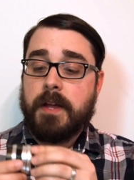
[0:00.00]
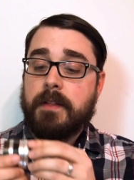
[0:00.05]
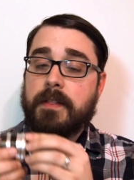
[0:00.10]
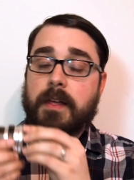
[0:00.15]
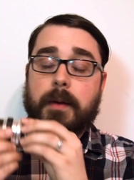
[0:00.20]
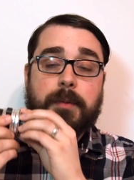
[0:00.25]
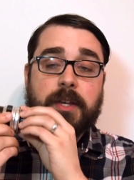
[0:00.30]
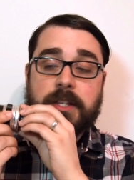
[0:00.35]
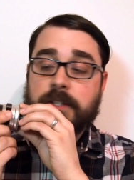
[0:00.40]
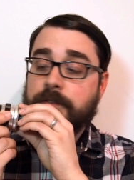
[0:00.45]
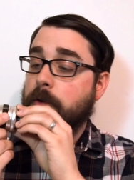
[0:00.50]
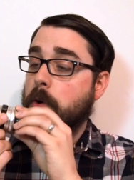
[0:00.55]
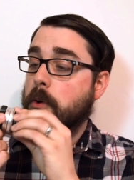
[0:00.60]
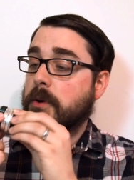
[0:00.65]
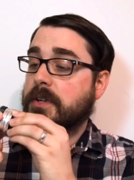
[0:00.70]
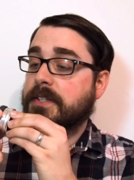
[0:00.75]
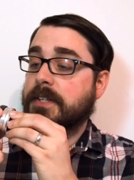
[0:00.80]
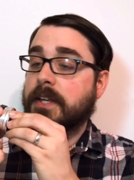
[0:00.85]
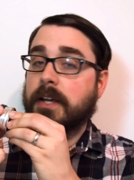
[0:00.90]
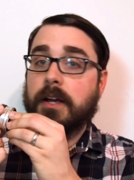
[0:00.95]
That means
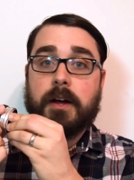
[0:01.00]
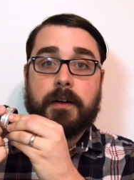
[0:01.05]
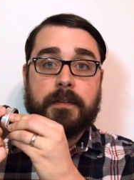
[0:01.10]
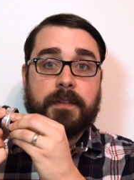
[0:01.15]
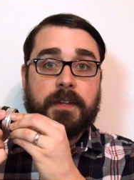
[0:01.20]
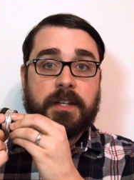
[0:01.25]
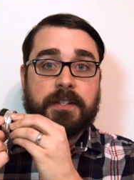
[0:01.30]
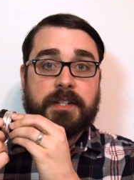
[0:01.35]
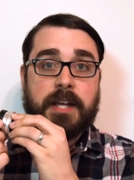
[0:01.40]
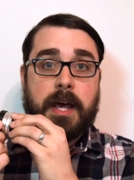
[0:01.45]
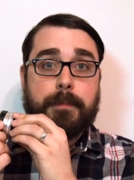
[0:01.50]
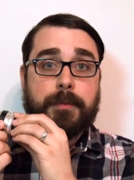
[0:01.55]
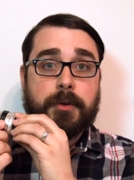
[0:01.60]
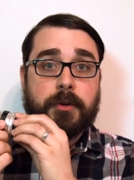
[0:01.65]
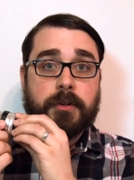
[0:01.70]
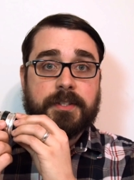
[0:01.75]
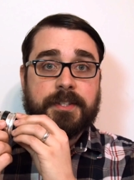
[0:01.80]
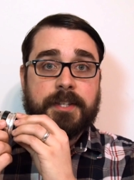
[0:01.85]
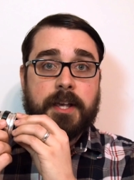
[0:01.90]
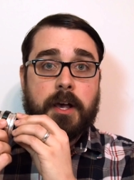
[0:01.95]
focusing on the
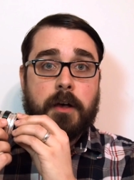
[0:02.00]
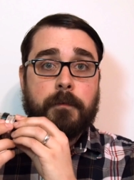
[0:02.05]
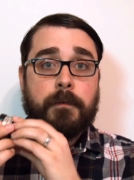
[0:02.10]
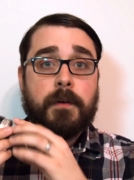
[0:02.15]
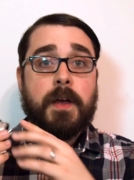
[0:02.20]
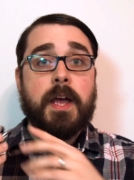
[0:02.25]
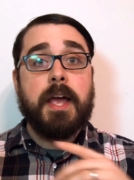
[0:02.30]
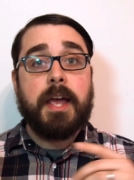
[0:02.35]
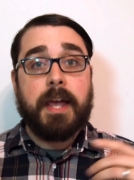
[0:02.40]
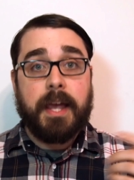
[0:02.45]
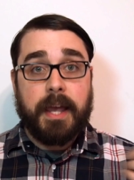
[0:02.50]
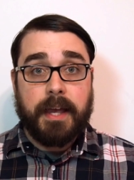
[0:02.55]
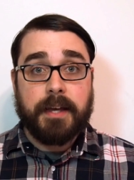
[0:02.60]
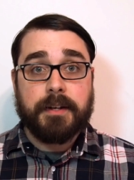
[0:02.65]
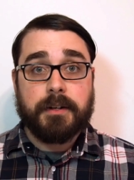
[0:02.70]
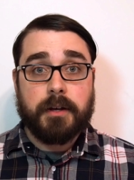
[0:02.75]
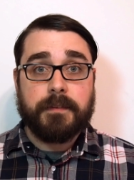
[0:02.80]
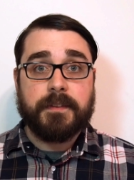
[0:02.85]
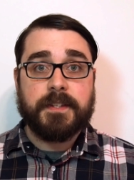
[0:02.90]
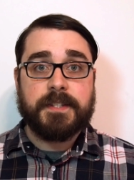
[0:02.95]
adapter itself
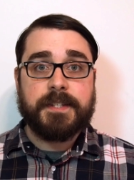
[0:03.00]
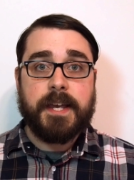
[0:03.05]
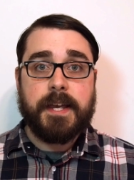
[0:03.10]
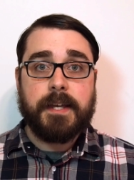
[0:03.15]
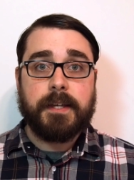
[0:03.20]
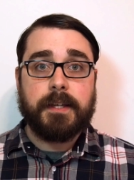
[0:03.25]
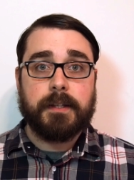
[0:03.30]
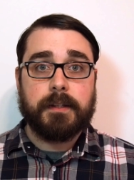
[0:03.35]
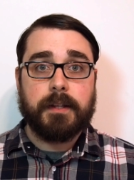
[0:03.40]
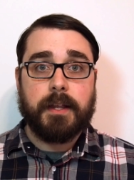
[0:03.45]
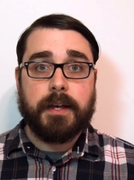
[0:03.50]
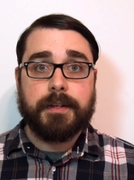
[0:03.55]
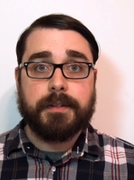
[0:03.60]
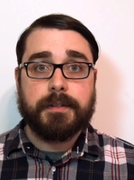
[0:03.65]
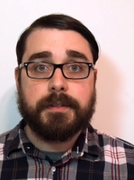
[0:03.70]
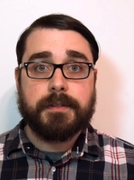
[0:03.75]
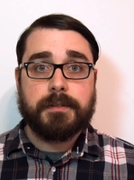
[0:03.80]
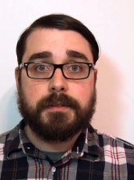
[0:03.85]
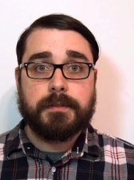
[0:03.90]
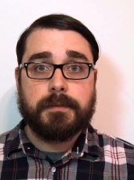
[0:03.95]
and on the taking
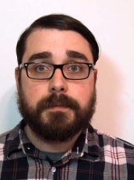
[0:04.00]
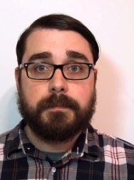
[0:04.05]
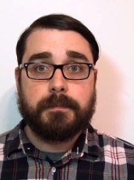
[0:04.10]
lens.